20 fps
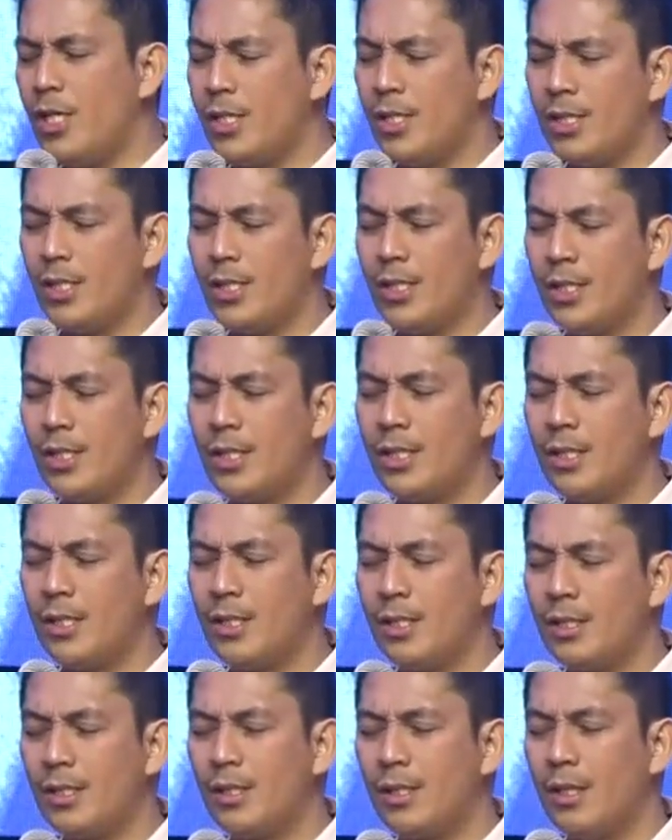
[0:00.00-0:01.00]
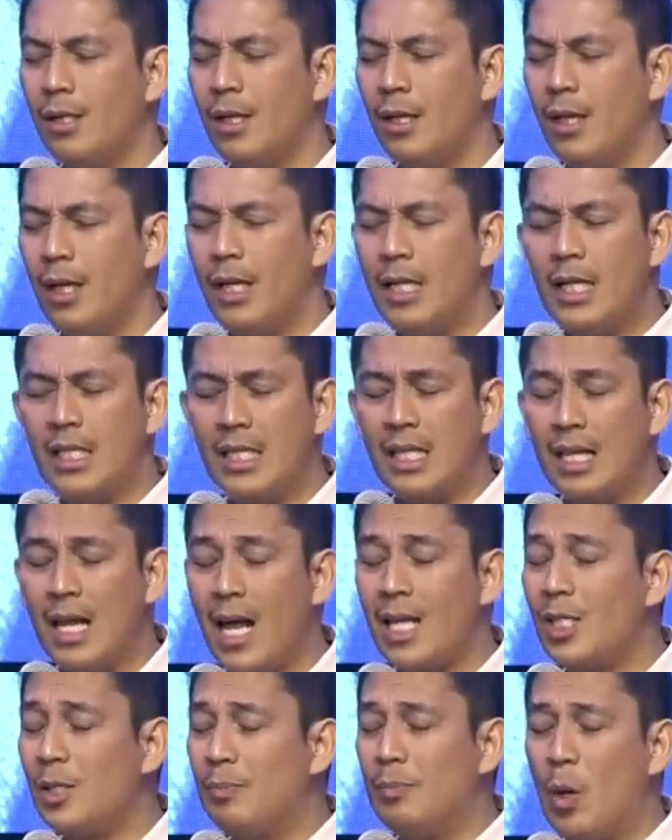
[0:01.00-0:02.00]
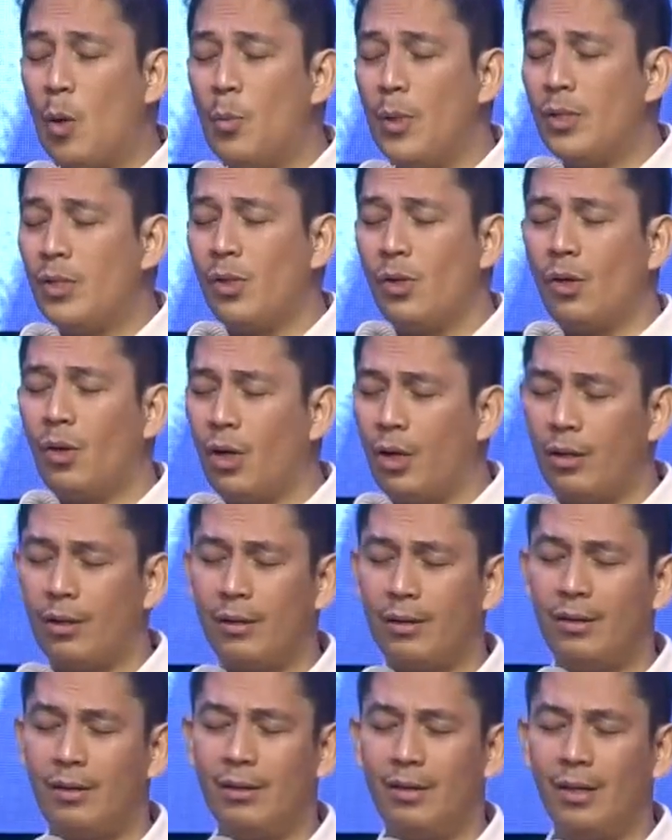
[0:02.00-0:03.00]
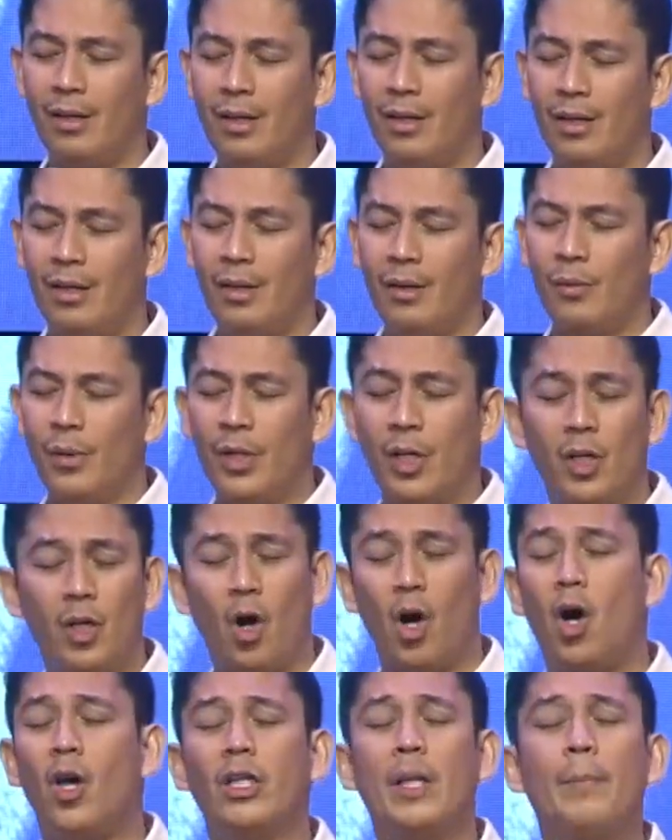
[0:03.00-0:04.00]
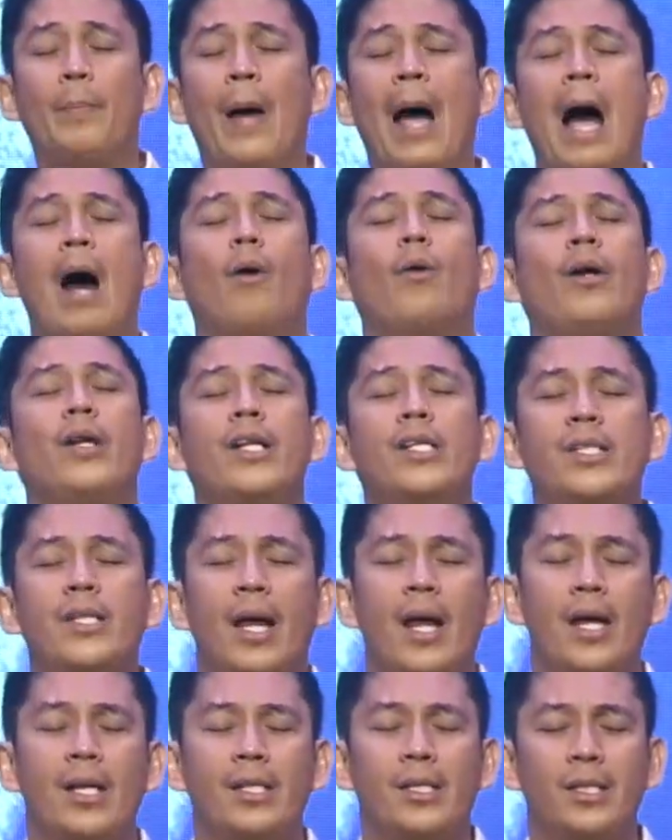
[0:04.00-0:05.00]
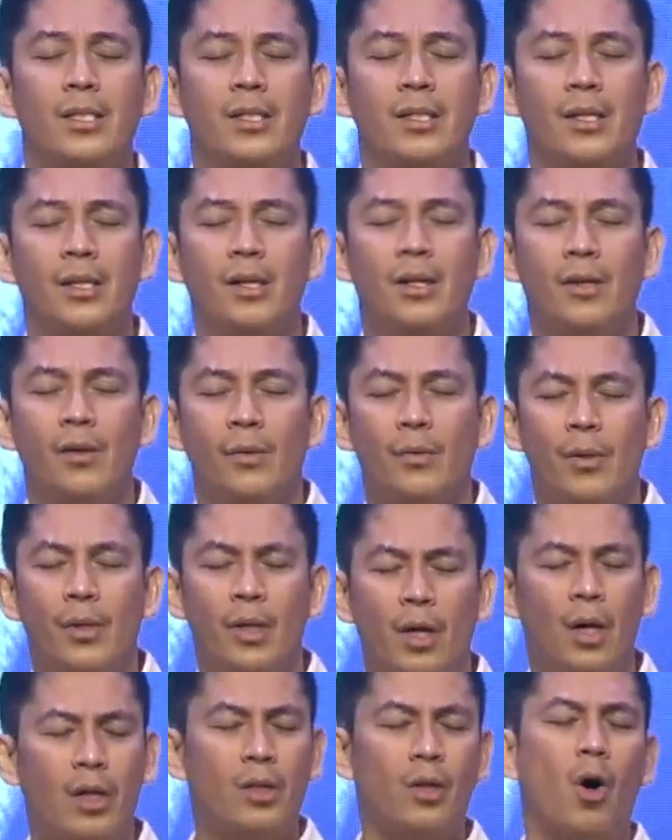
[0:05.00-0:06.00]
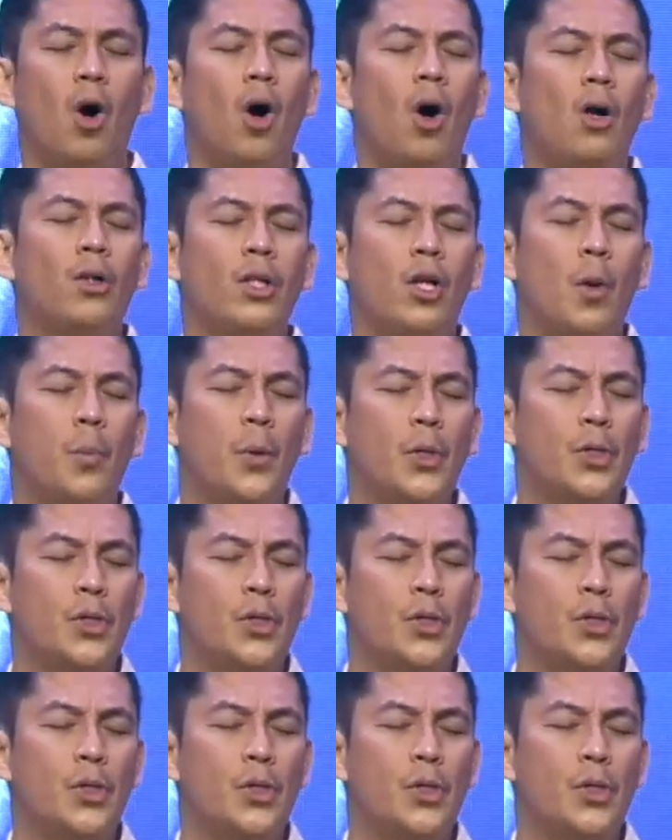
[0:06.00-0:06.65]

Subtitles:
Jesus in His last moments on earth. He had all the power in His hands. He had all the